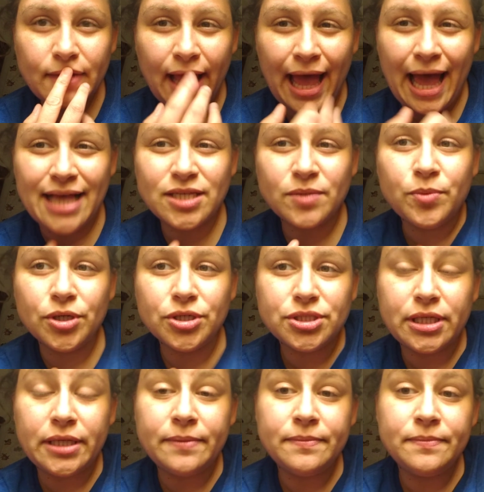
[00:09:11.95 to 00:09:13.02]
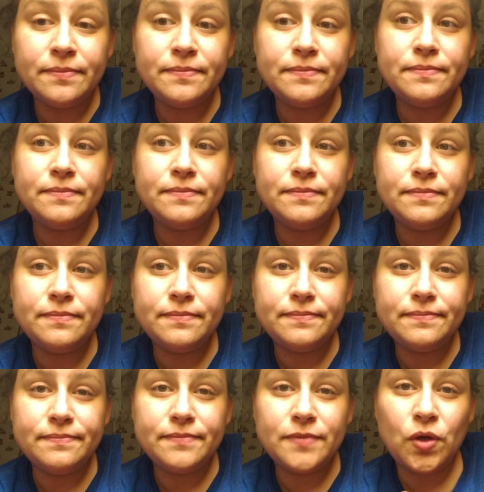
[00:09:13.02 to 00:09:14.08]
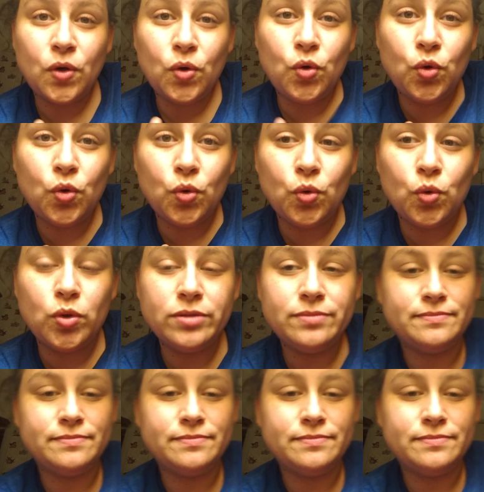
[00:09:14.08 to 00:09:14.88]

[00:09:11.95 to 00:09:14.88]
As a person who